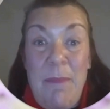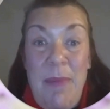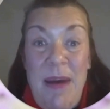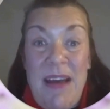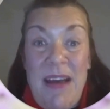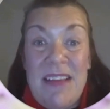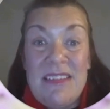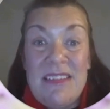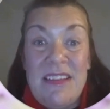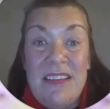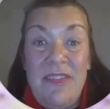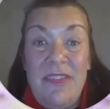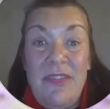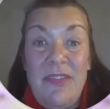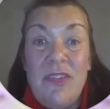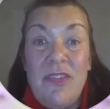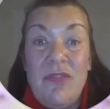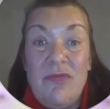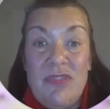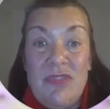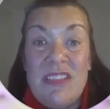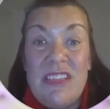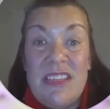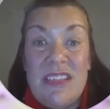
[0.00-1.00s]
passive
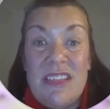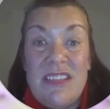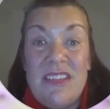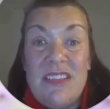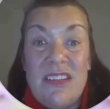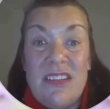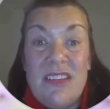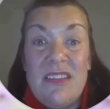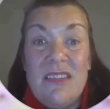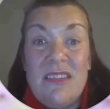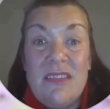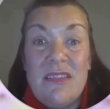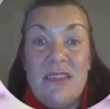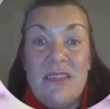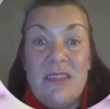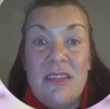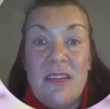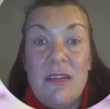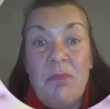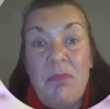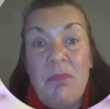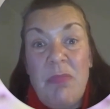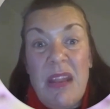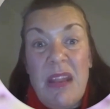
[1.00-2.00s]
resistance,
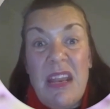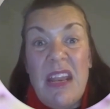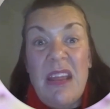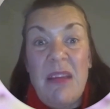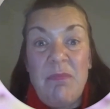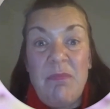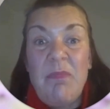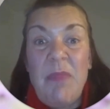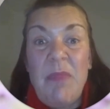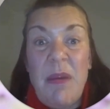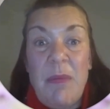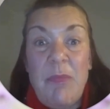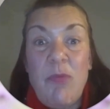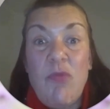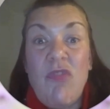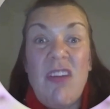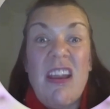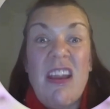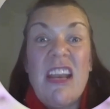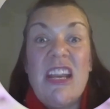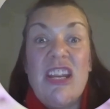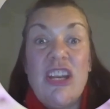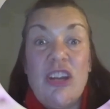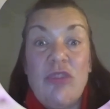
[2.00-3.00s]
meaning people
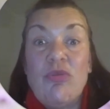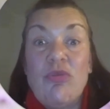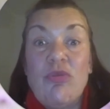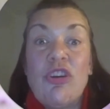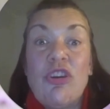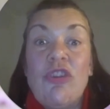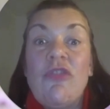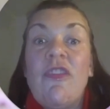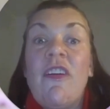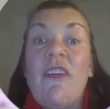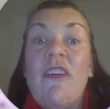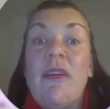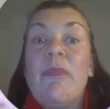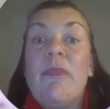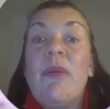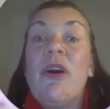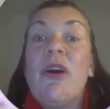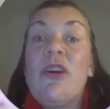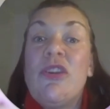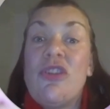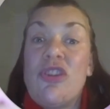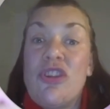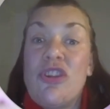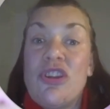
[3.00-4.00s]
really don't do very
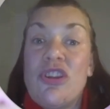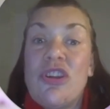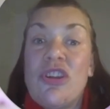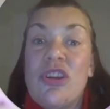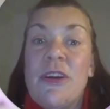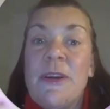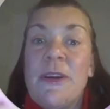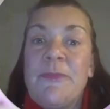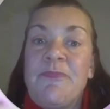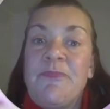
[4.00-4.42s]
much,